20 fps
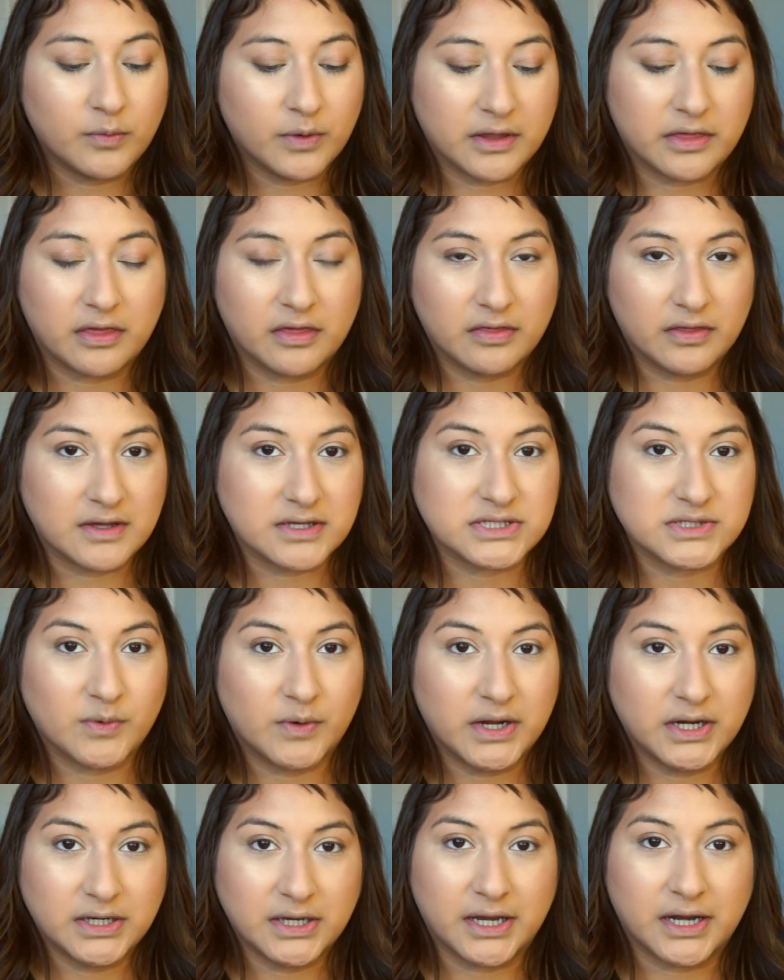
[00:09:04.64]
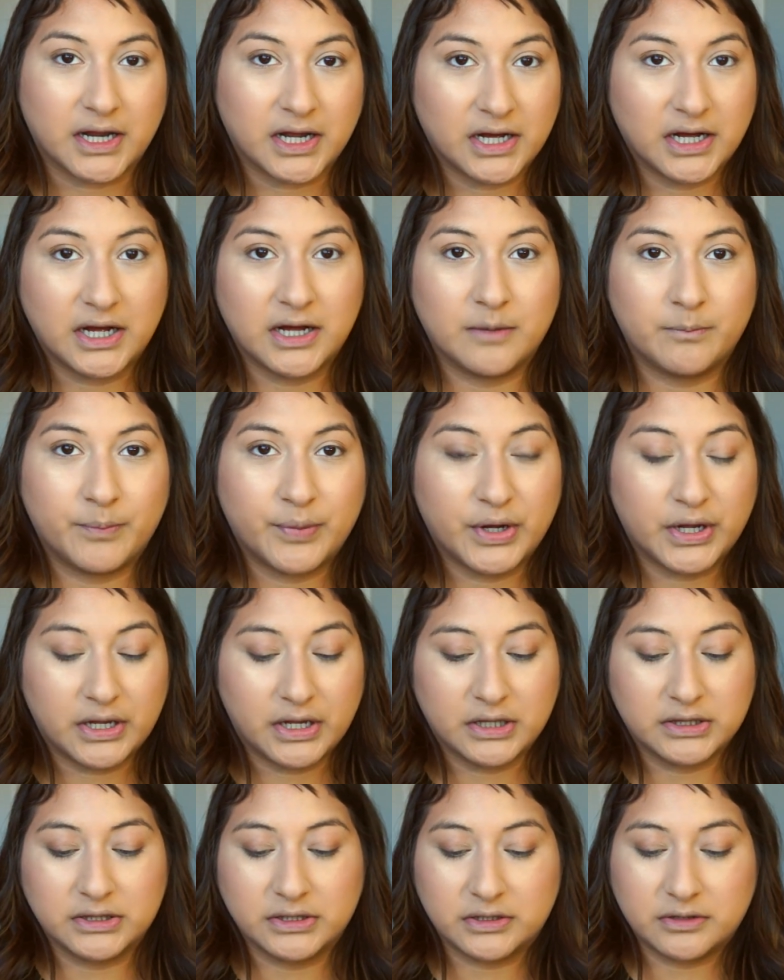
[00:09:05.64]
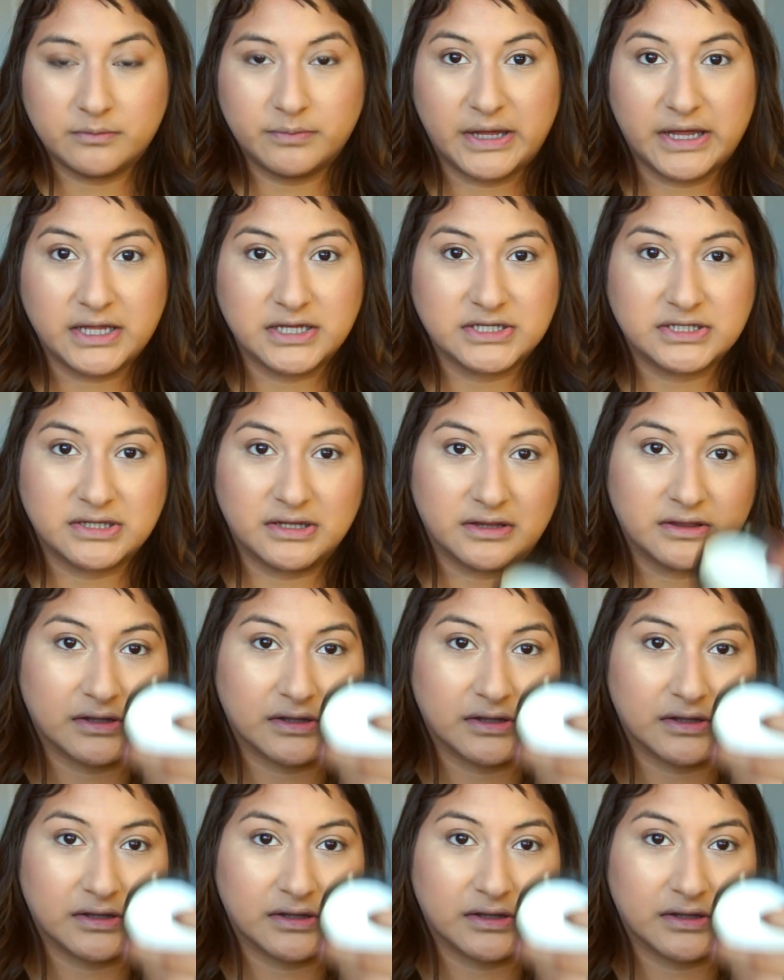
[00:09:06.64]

with this one, like put a little bit into